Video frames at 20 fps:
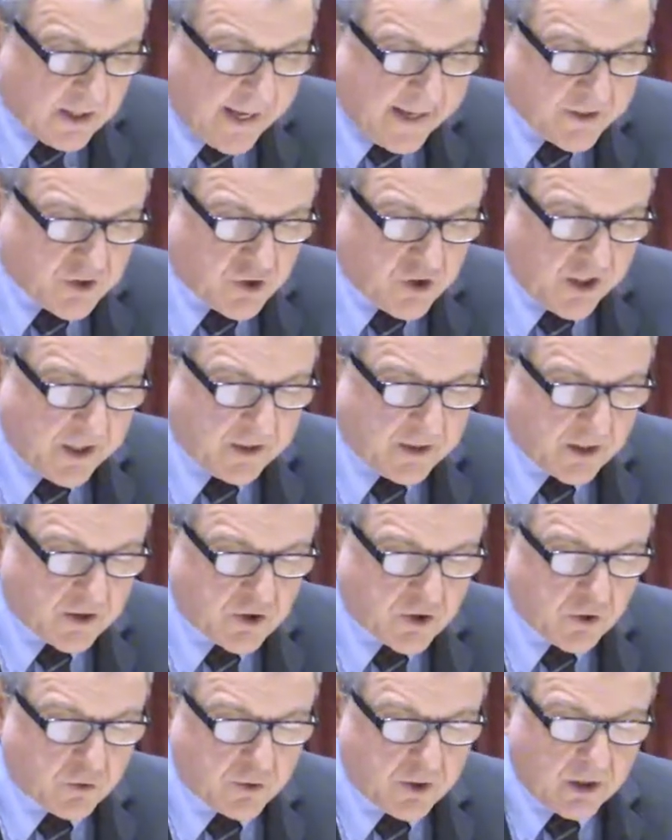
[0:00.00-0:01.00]
Last year, the
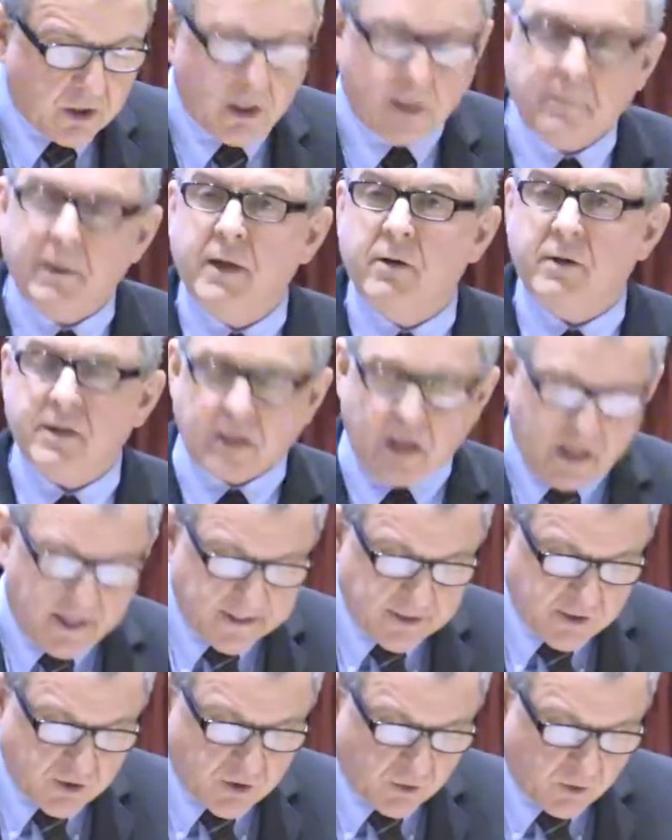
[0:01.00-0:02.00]
student club here at the
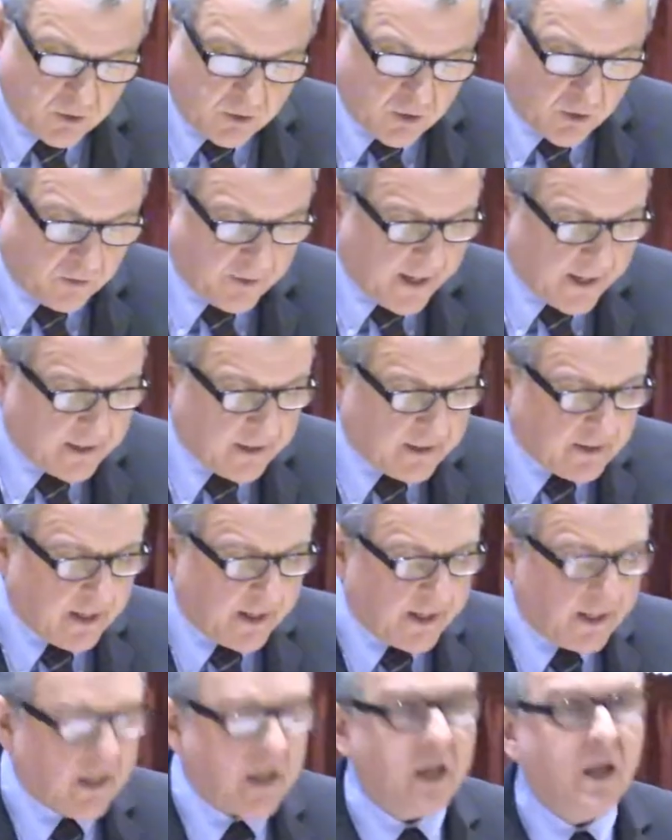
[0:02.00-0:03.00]
high school created
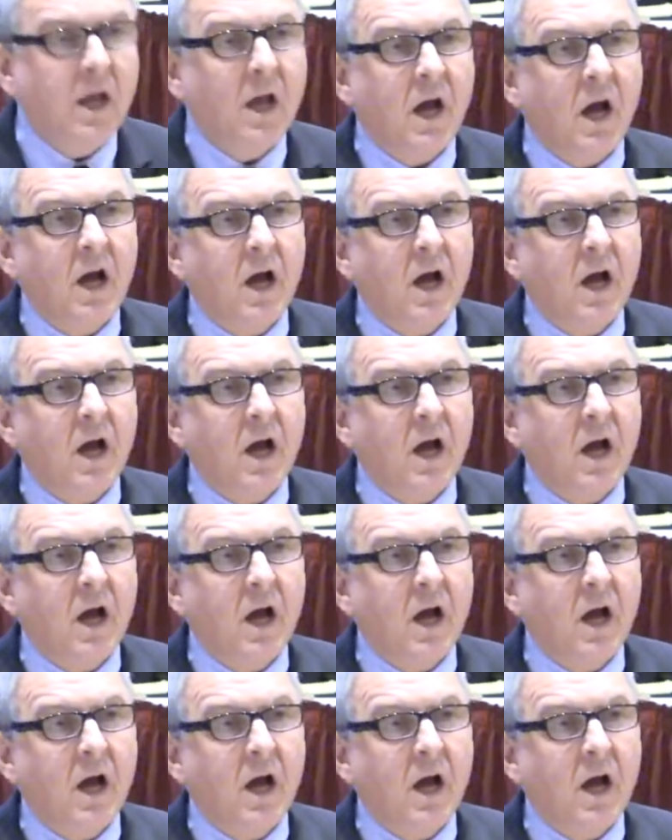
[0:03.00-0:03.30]
a